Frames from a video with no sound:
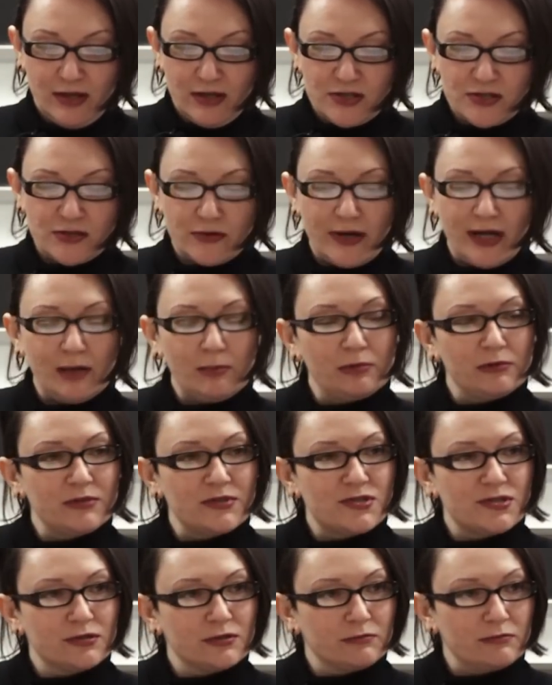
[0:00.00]
So
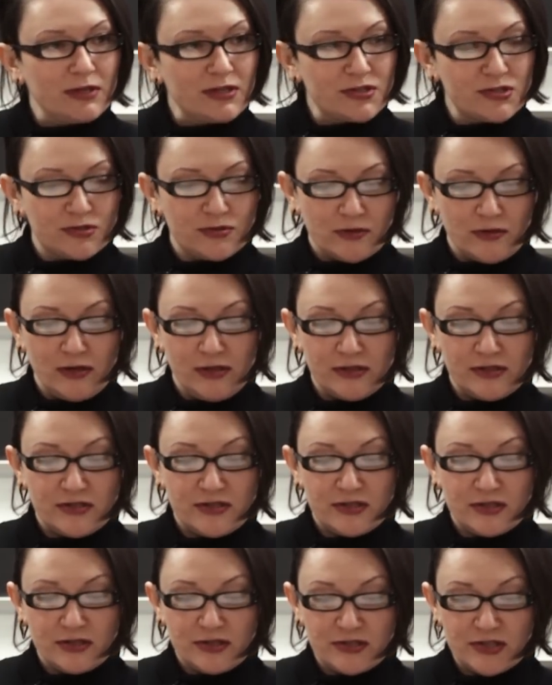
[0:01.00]
Aboriginal
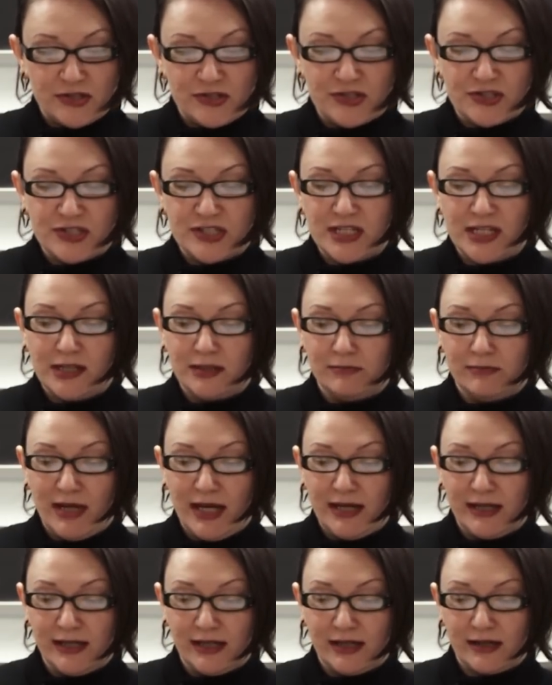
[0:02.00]
restaurants, such as Tea and
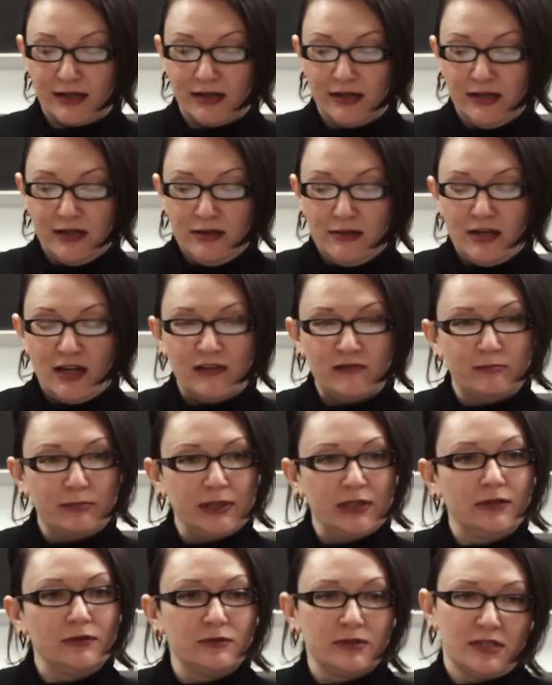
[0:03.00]
Bannock, have
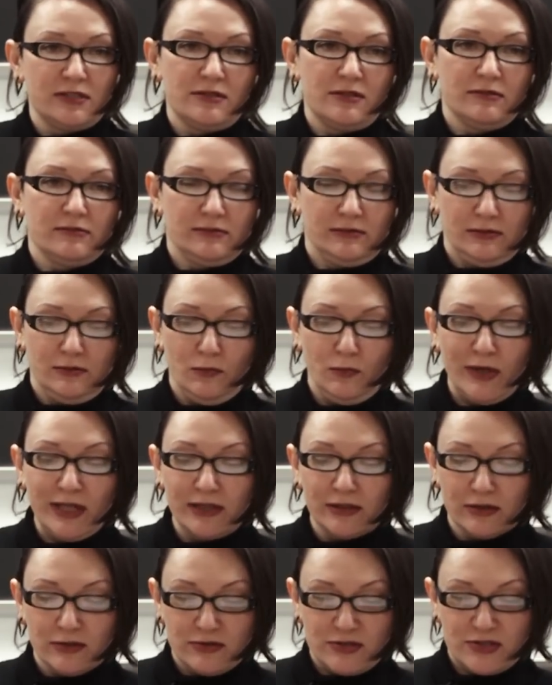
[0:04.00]
bologna,
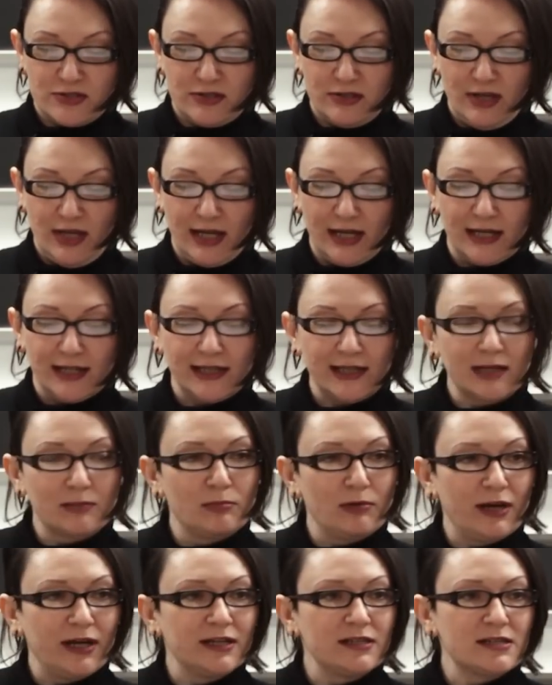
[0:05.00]
wieners, and Click
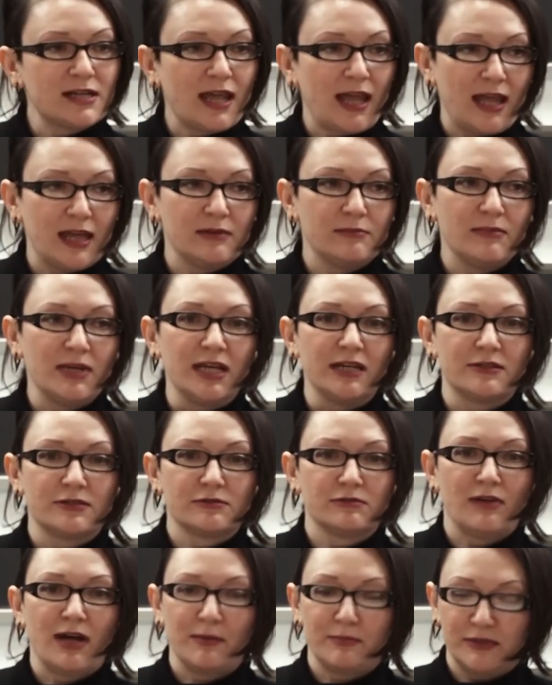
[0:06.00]
brand canned
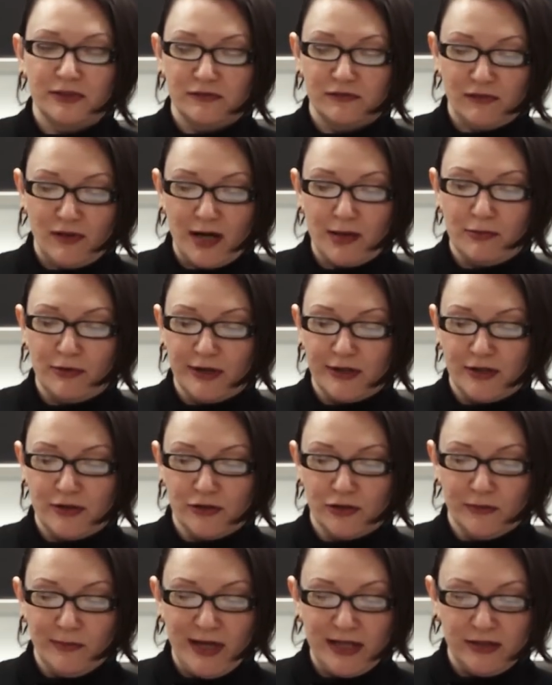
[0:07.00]
meat wrapped in fry bread on
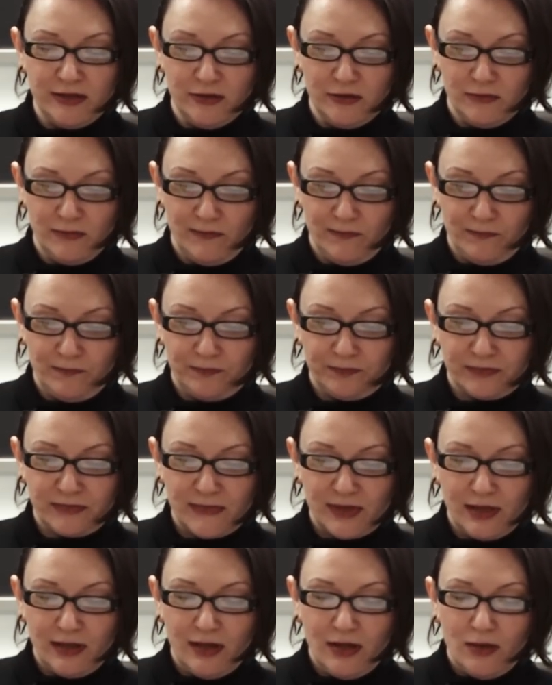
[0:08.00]
their menu.
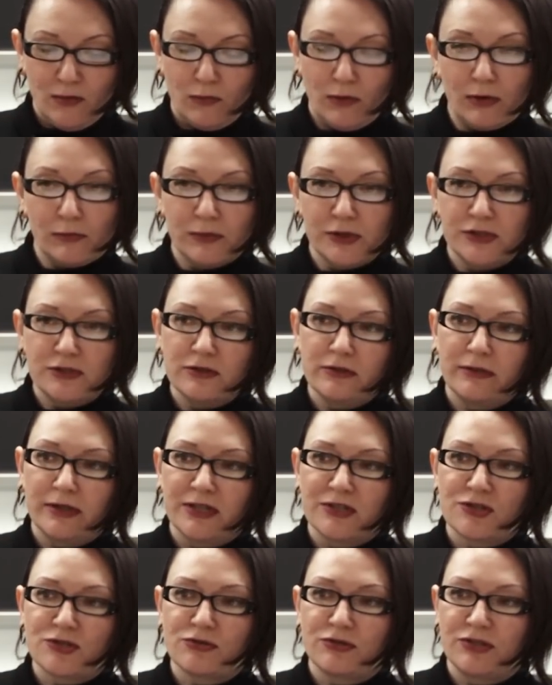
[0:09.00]
What we're doing
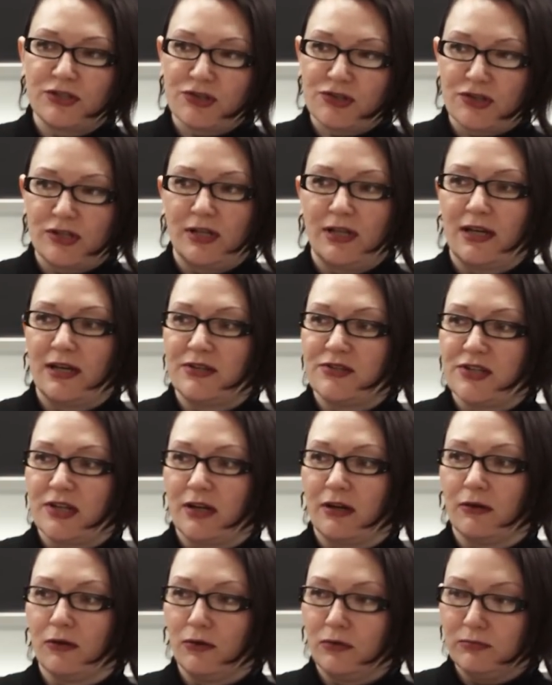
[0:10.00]
is traditionalizing
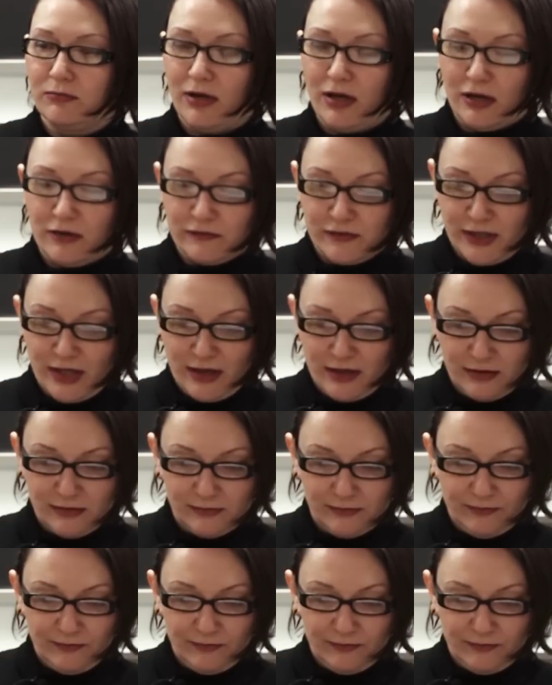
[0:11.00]
our own poverty.